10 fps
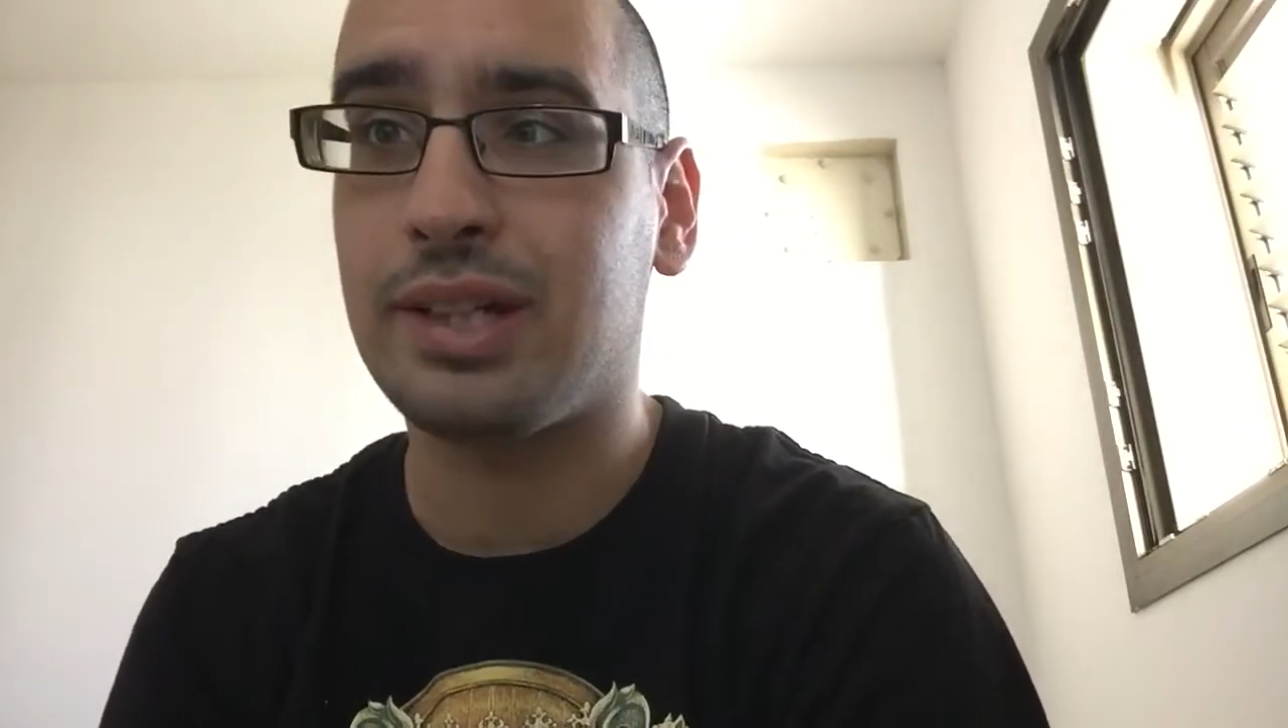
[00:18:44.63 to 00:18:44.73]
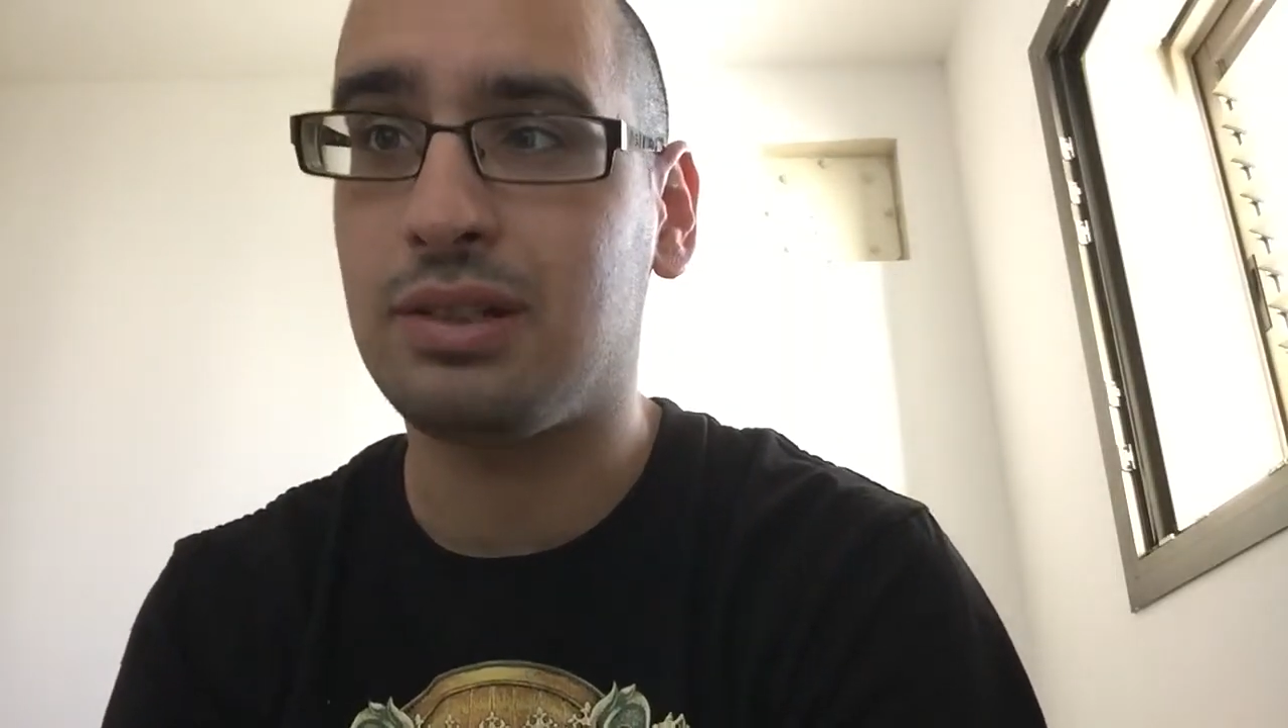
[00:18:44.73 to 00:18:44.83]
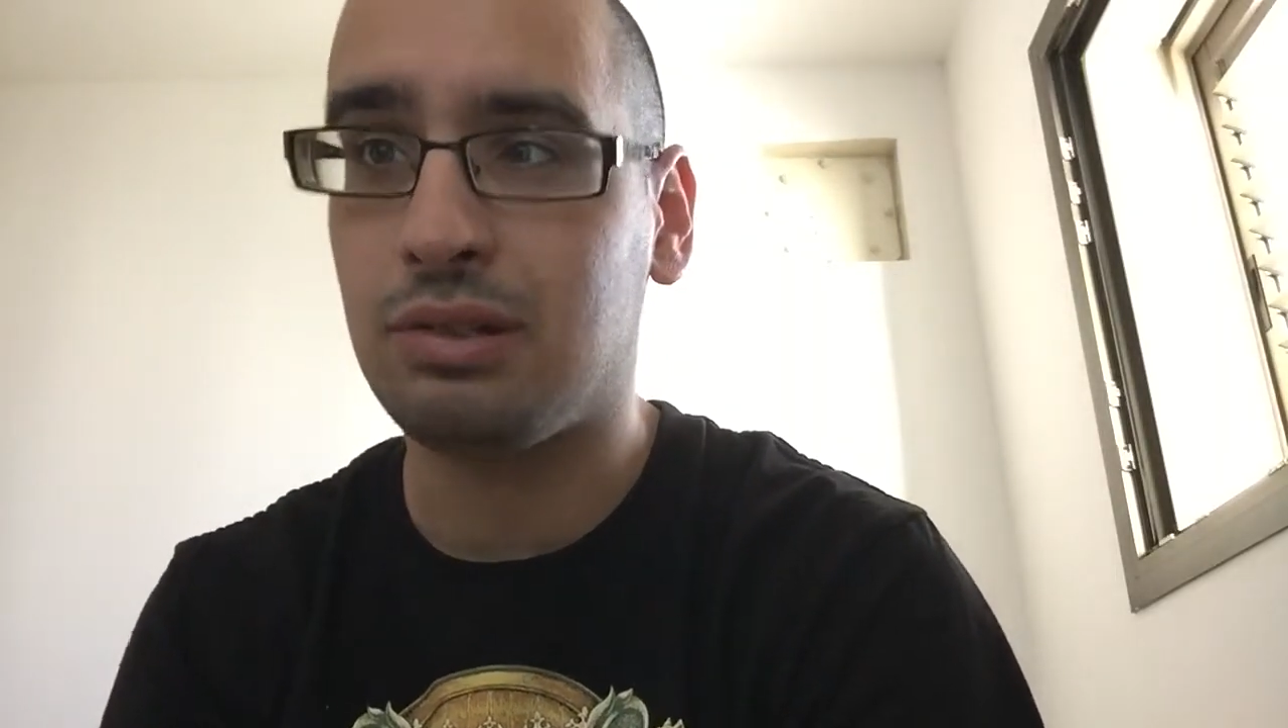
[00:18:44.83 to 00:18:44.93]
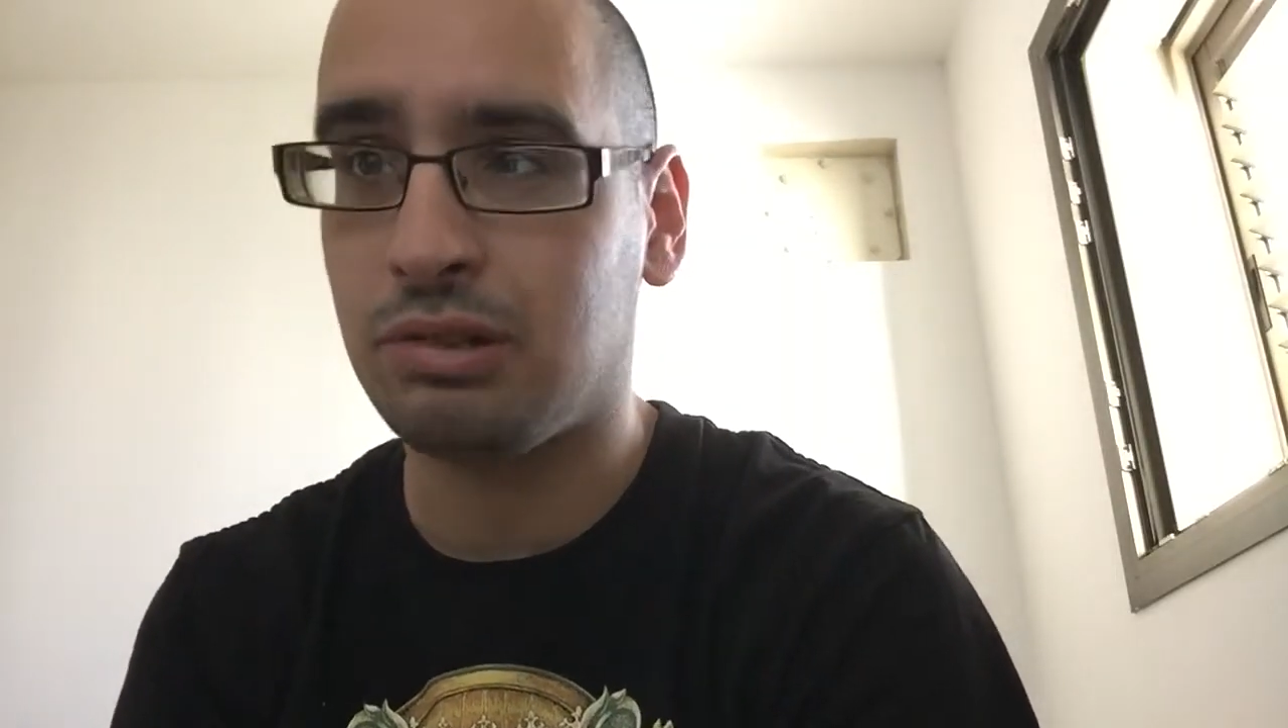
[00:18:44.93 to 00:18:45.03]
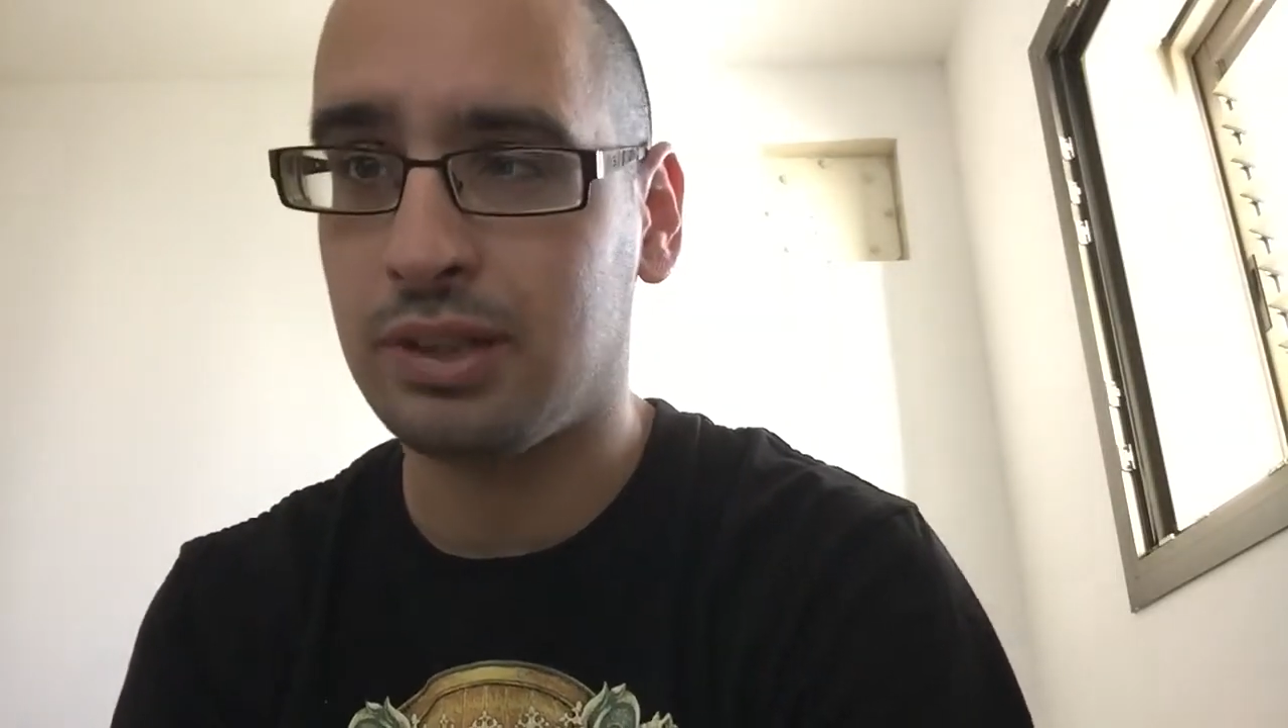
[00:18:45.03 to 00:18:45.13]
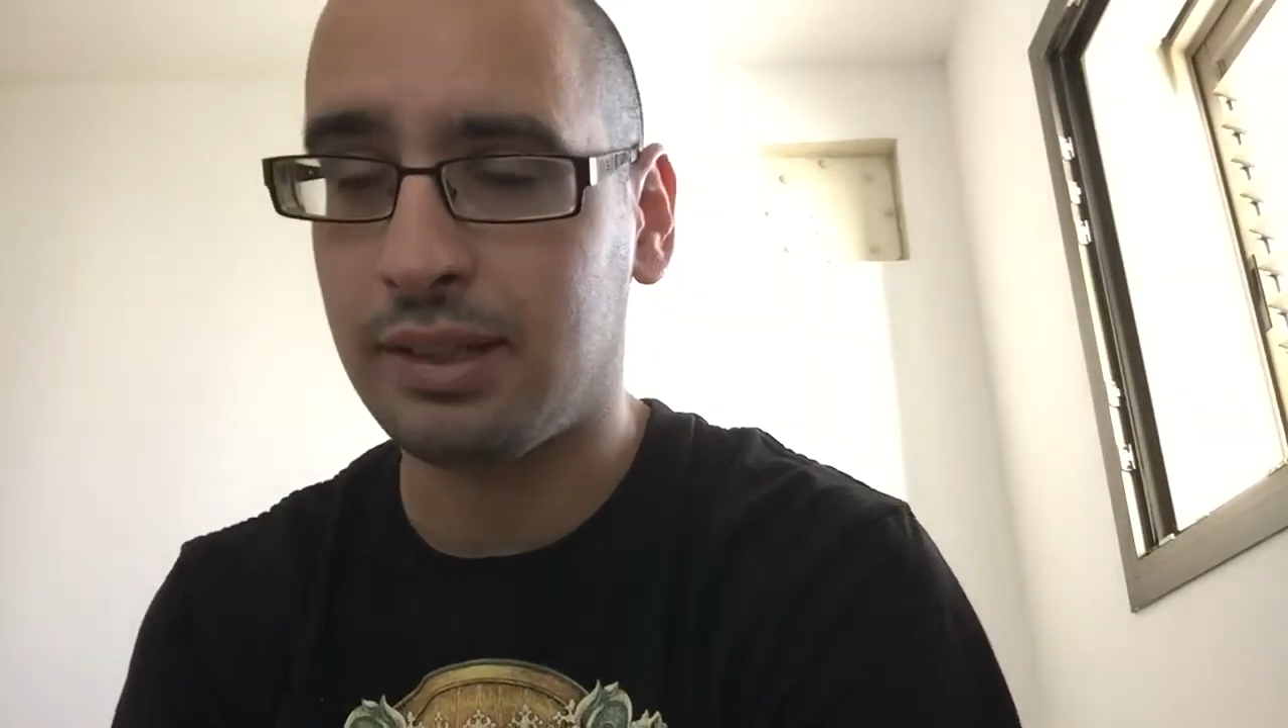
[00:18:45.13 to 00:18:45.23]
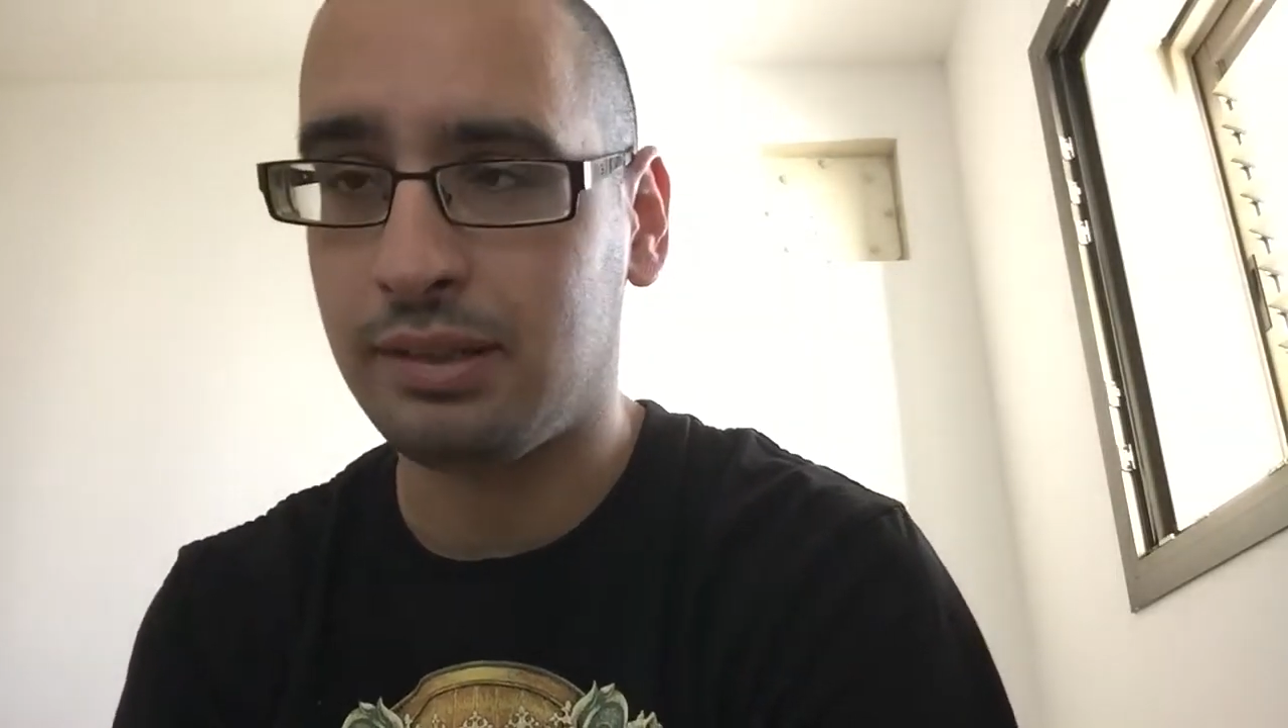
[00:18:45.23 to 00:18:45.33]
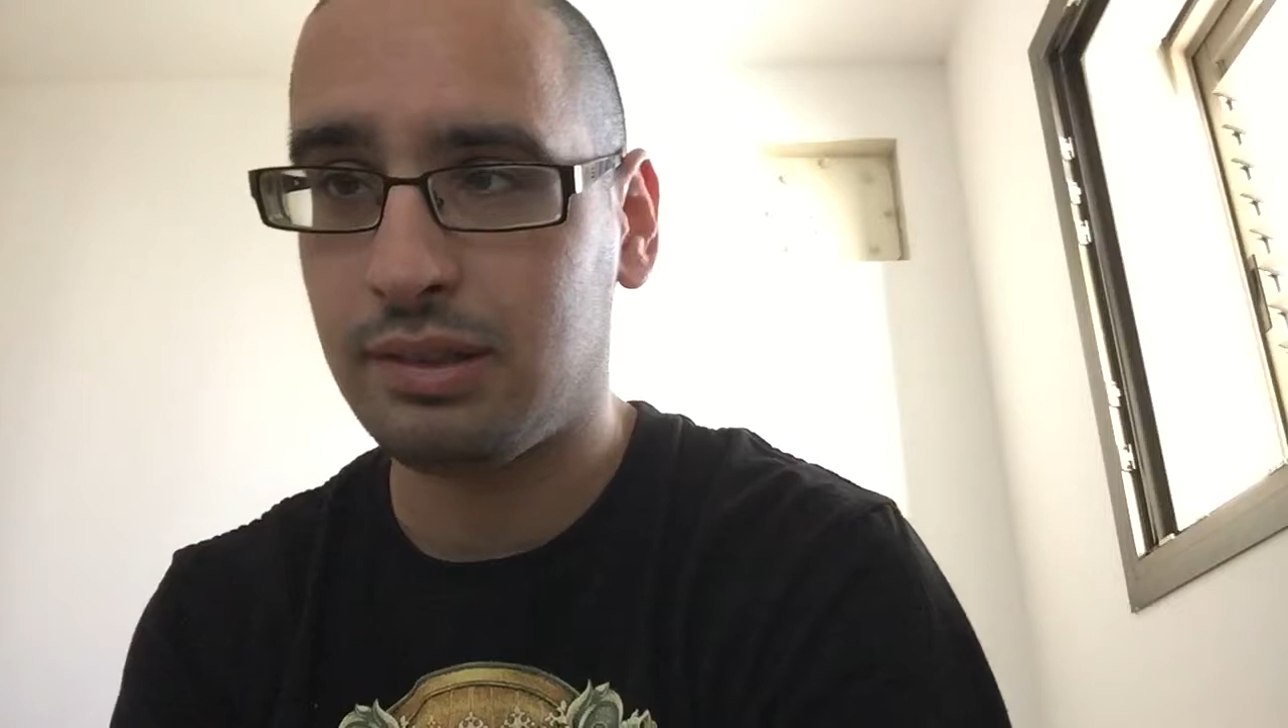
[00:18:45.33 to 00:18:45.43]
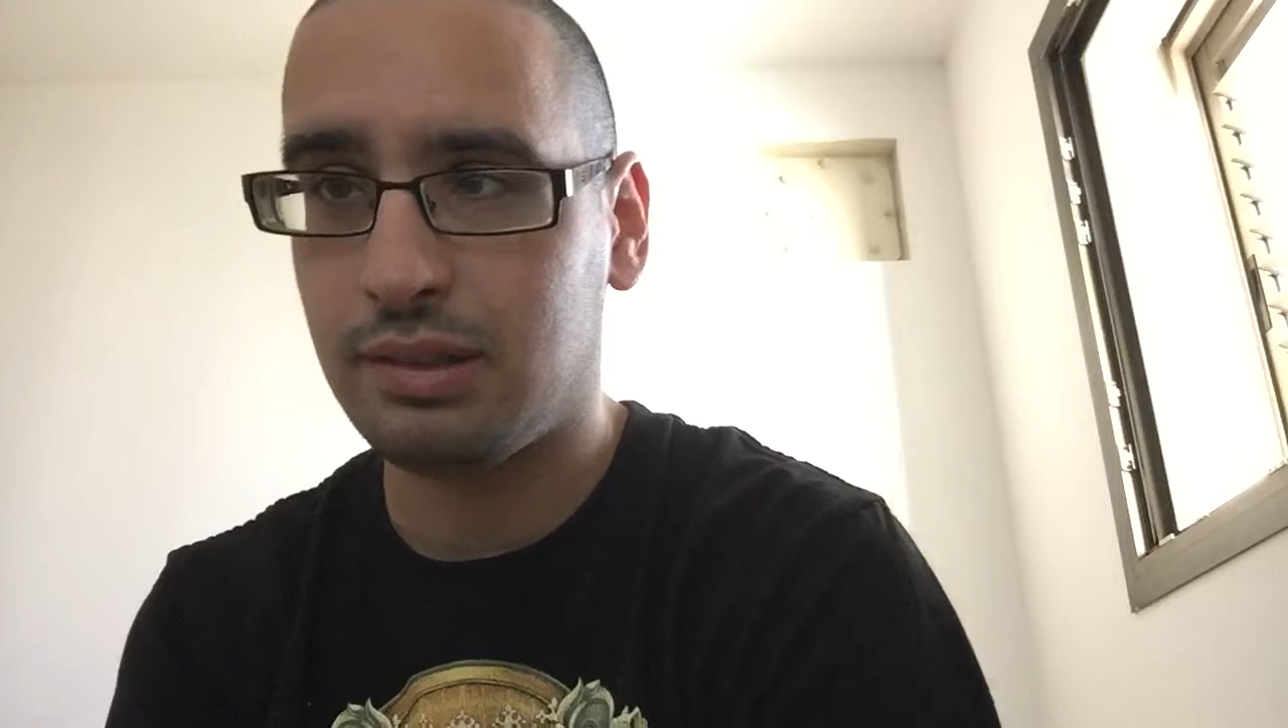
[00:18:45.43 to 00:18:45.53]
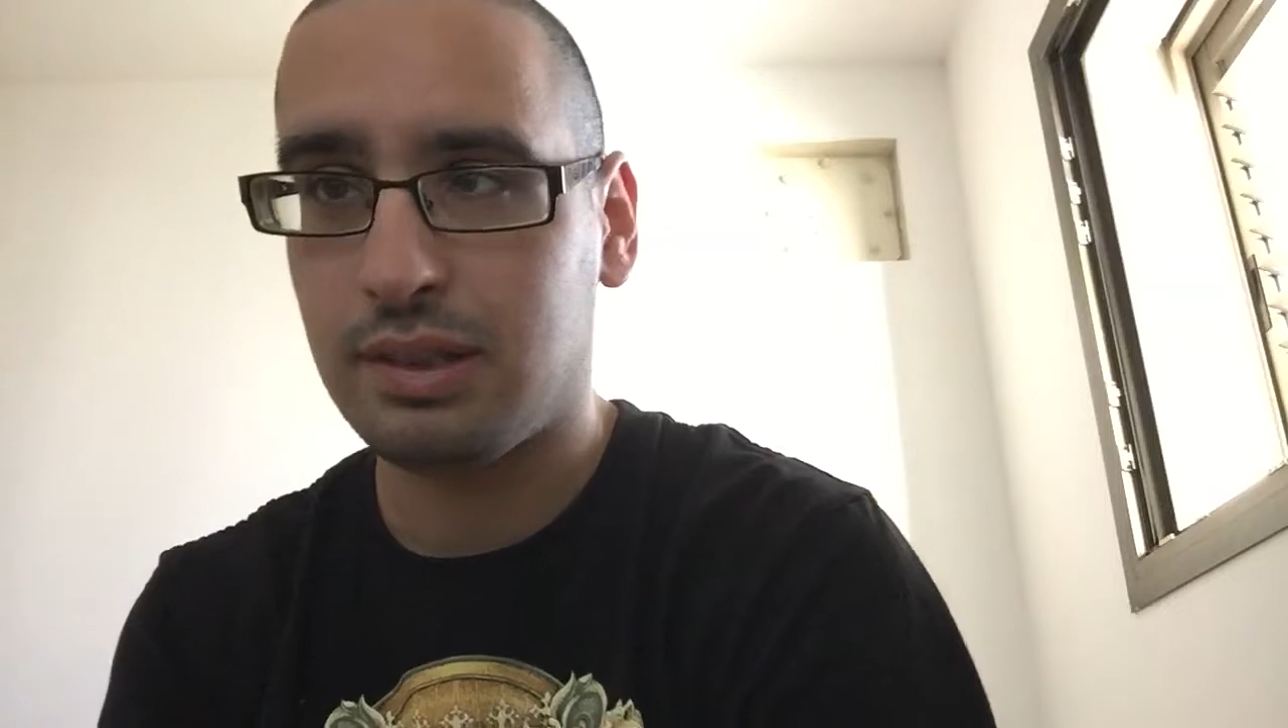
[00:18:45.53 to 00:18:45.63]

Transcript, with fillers: that order